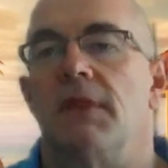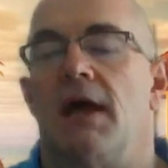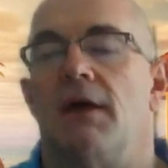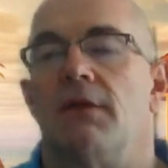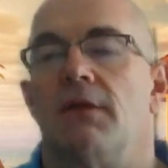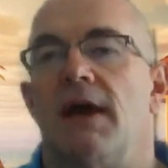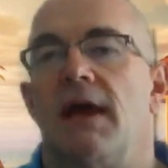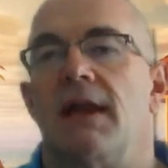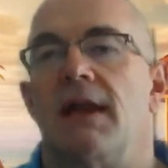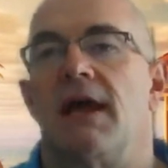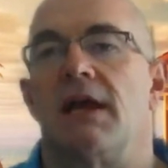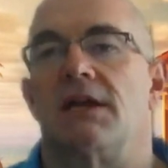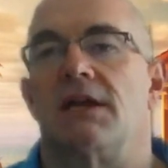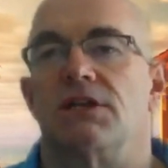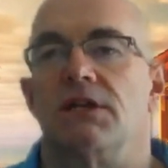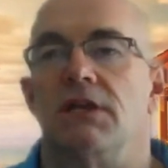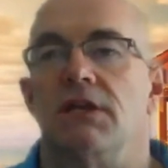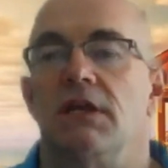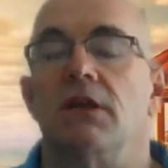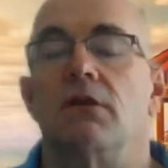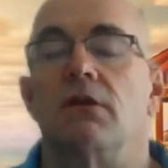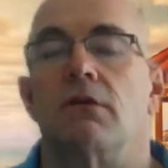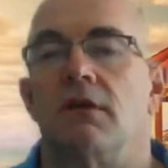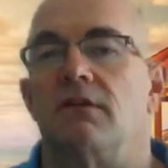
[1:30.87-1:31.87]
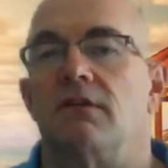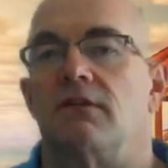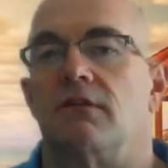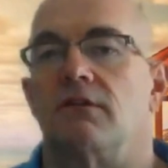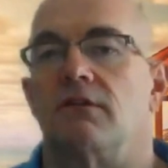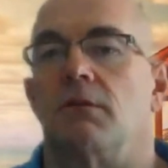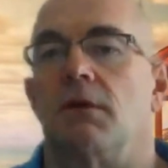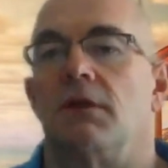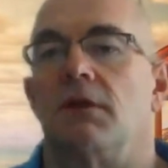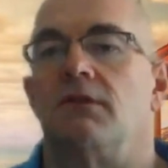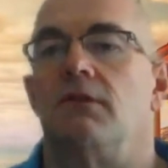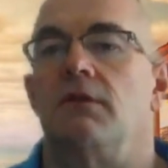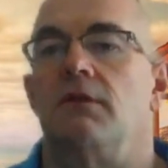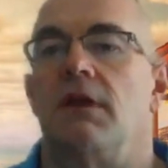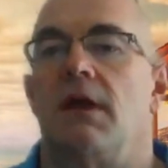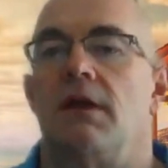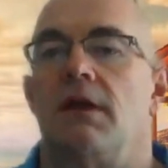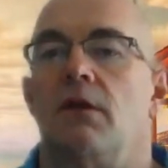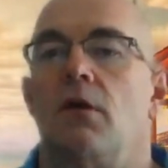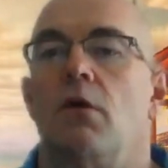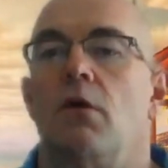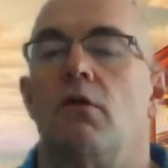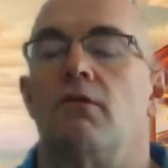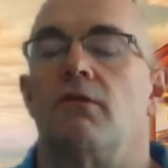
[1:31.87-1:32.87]
that actually increases once you get
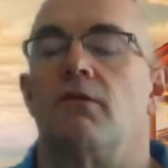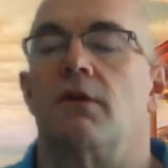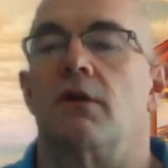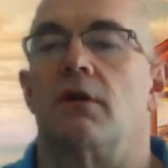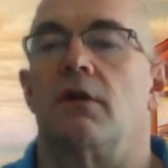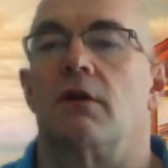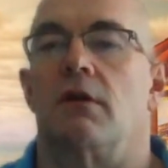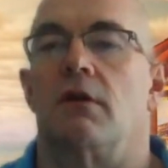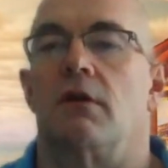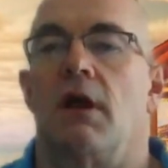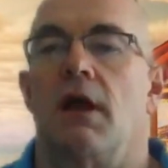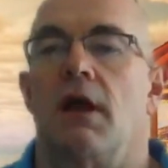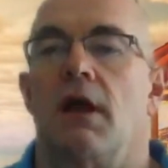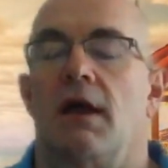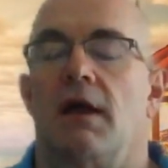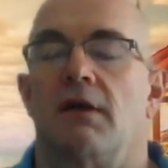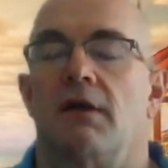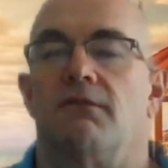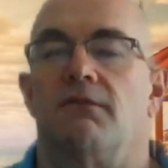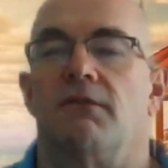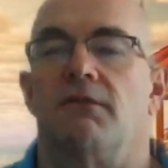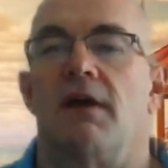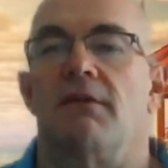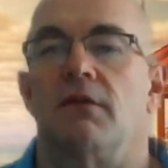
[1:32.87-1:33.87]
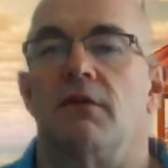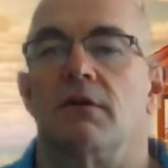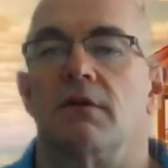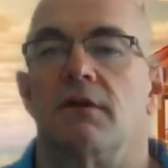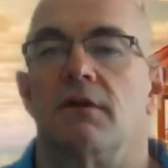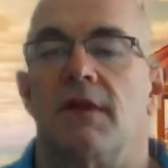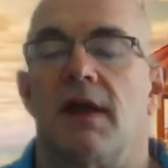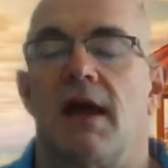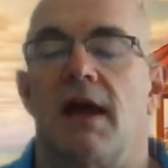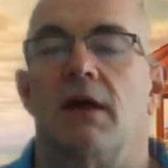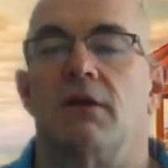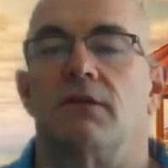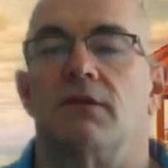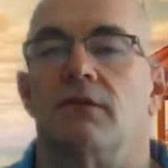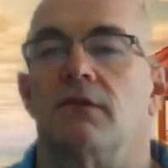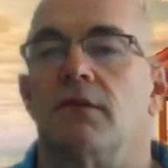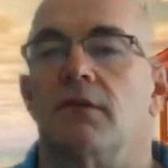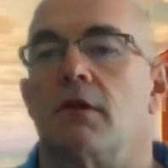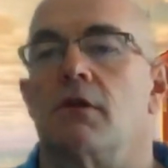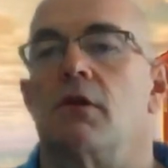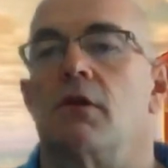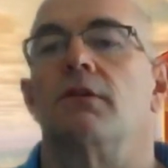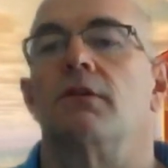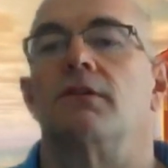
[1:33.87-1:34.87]
over 500,000. The
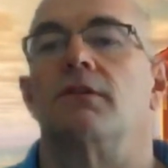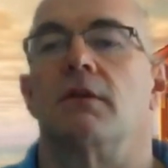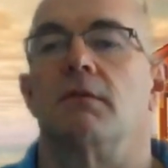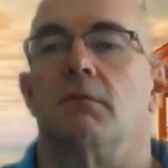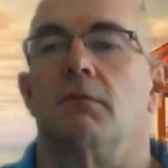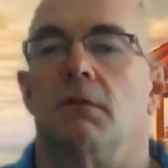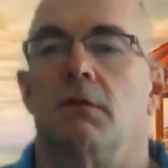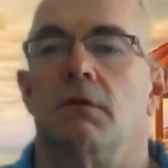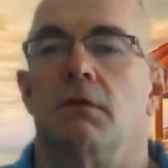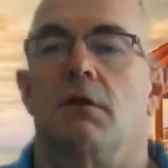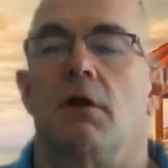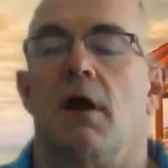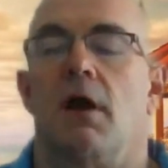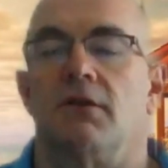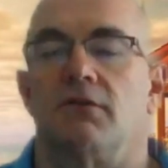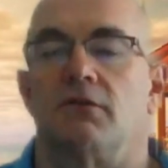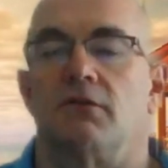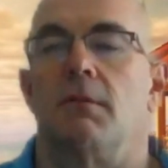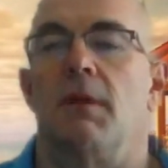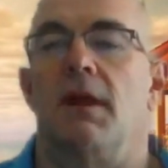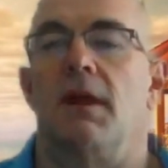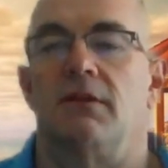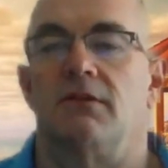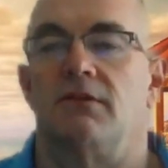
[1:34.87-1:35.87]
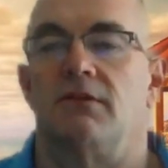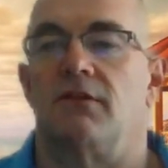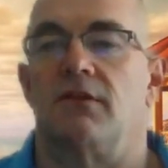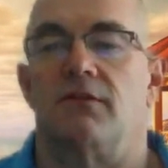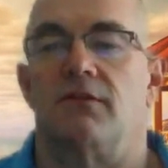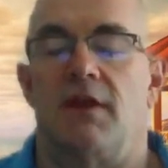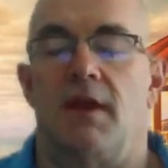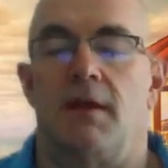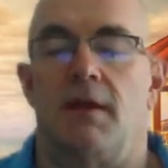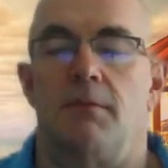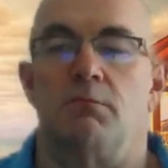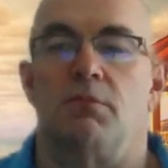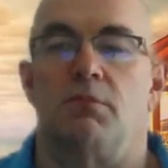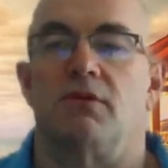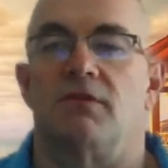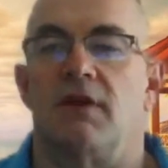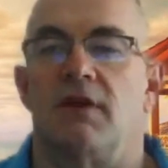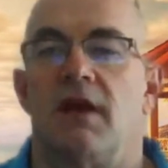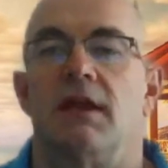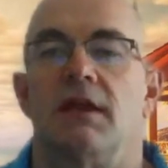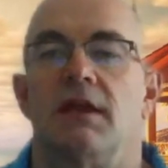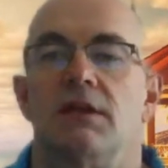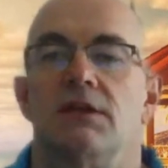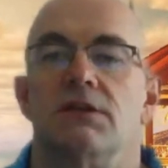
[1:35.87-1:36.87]
closing cost remains the same
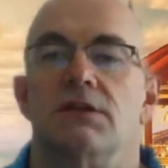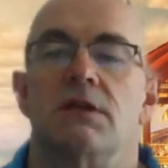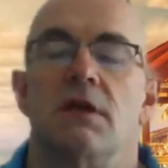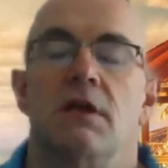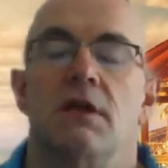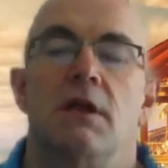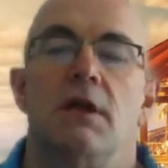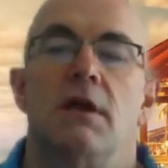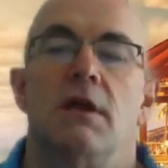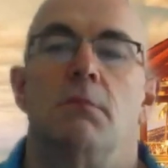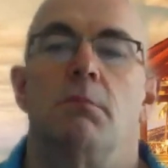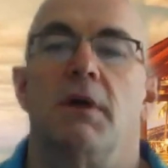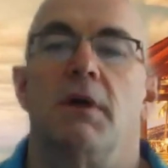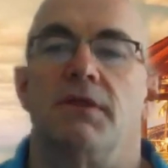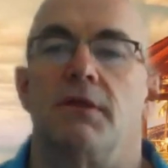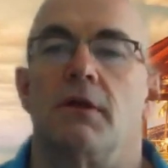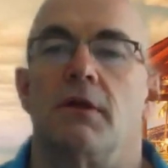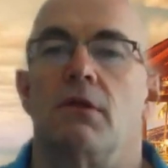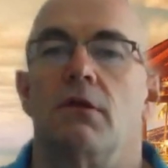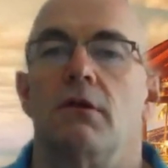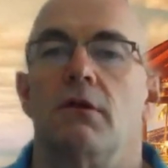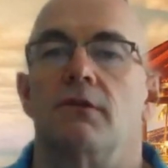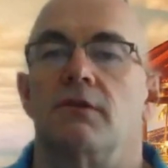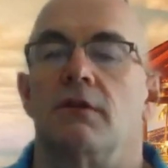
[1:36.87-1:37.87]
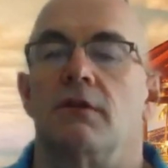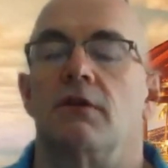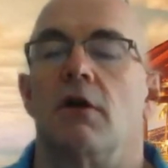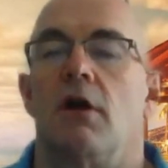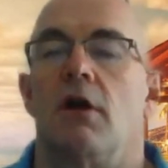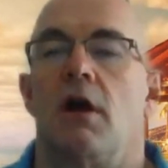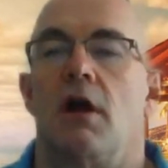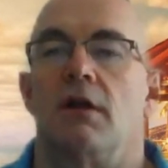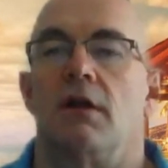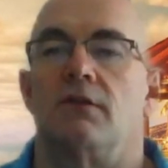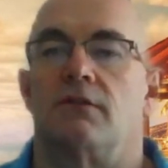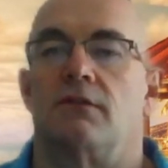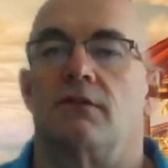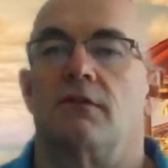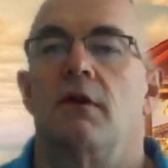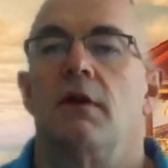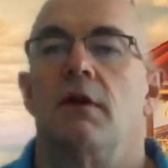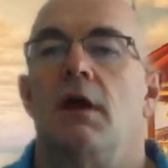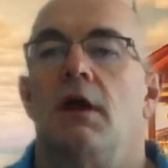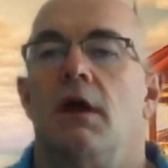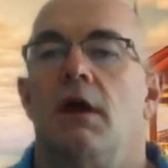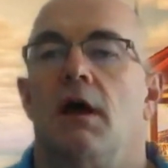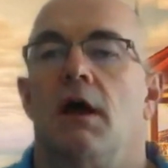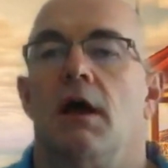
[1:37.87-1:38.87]
percentage, but the closing costs
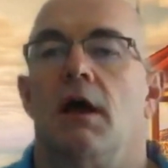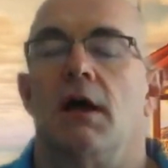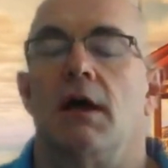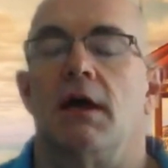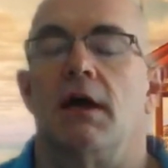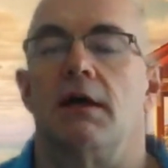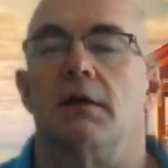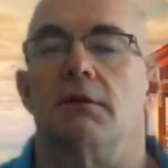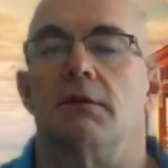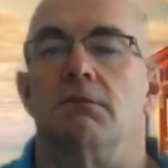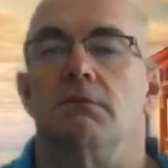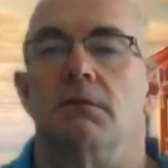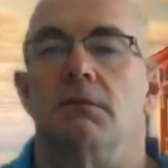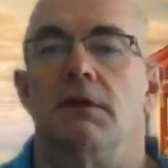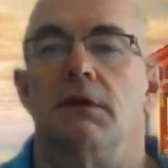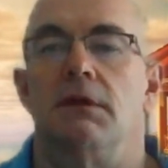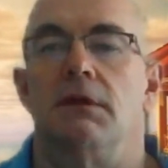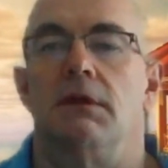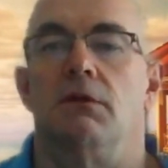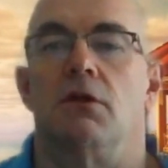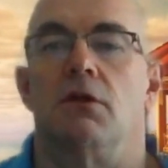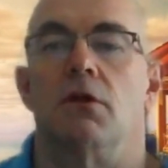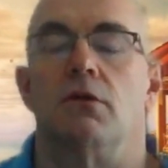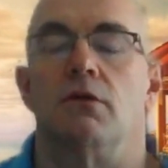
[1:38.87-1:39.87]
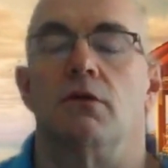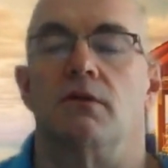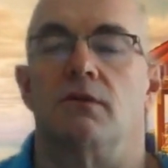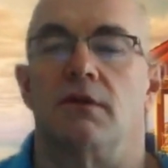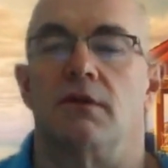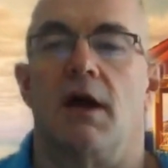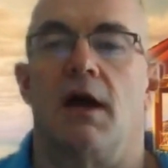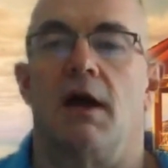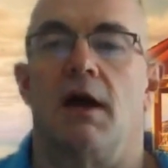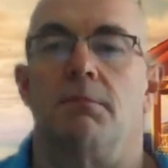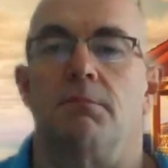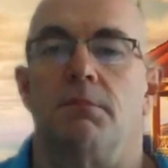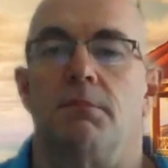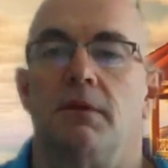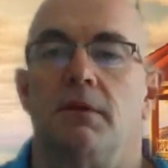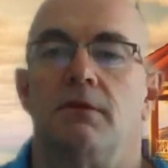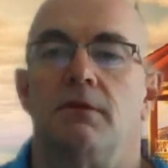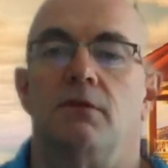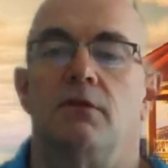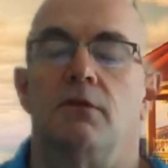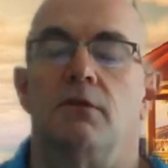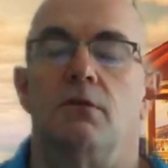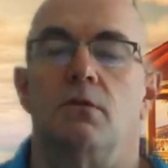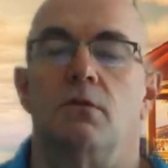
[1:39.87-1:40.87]
goes up
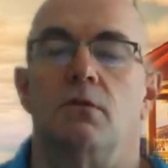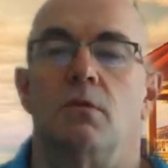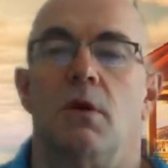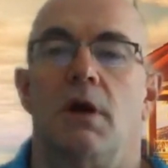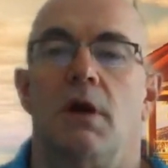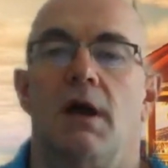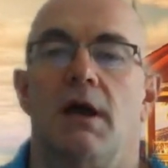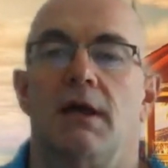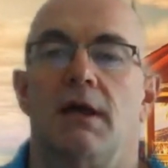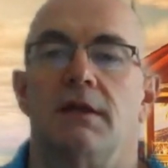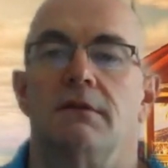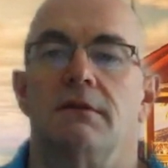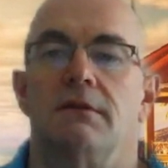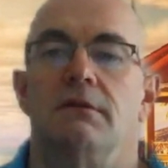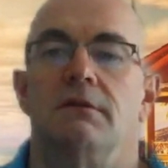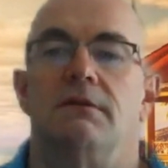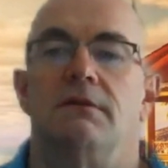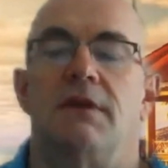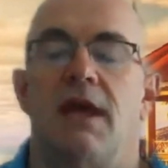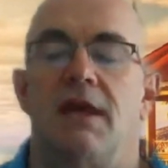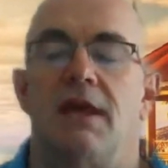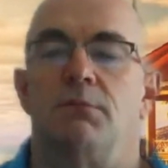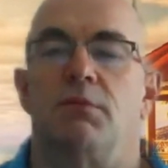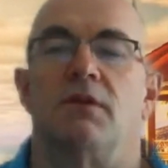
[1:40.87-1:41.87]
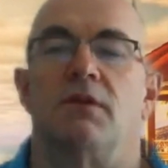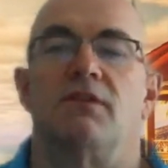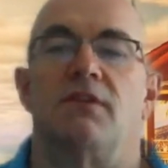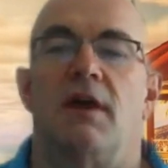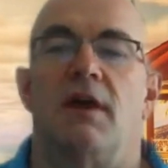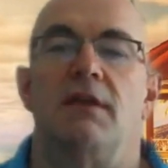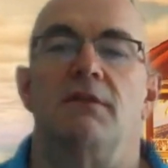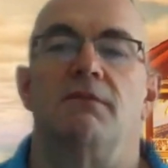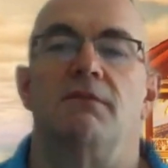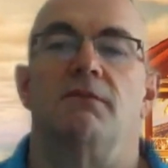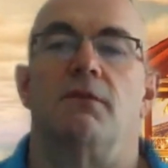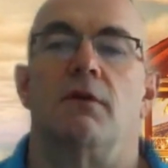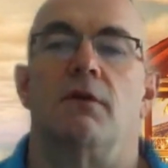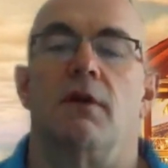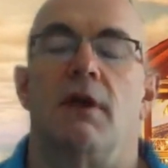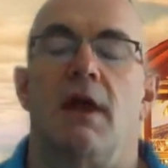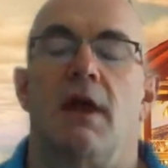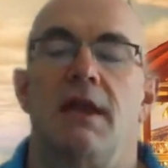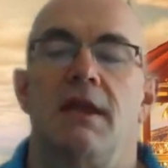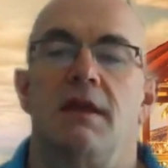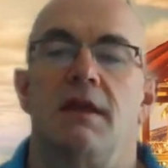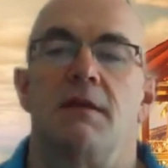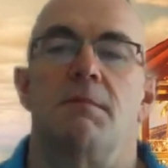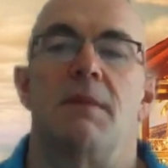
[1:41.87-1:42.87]
to 10% for
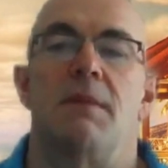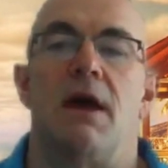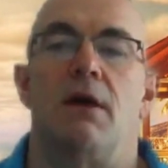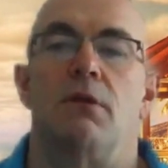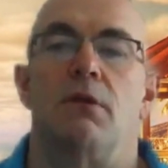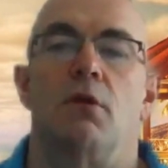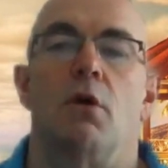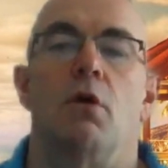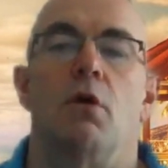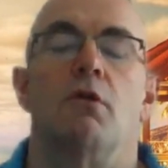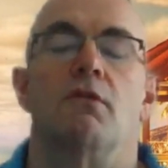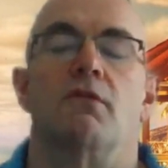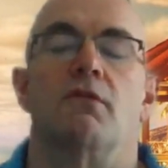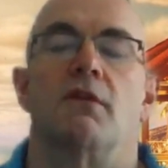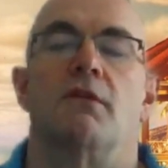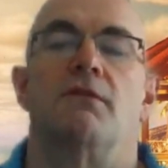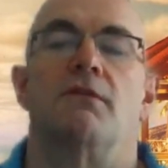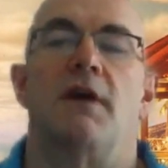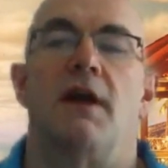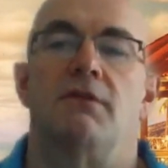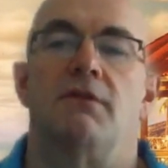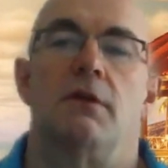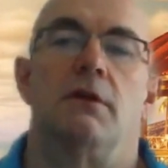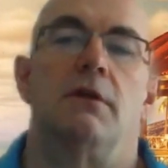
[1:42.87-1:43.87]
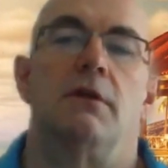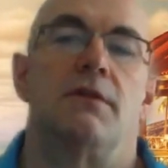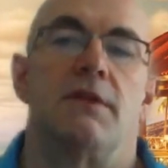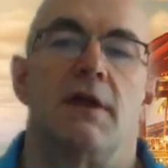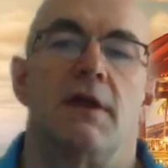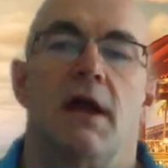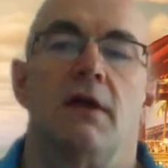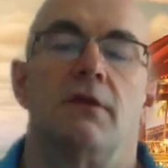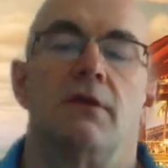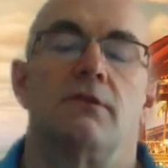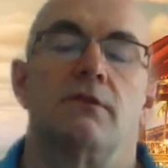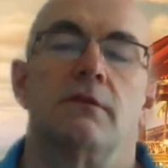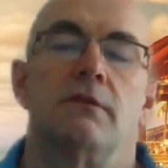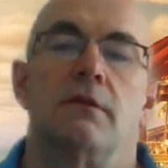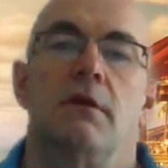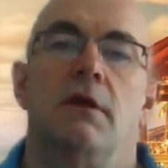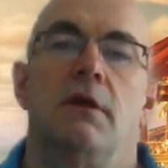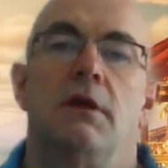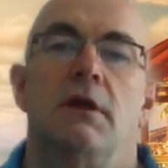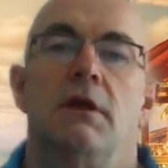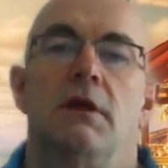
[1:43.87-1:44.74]
any amount over 500,000.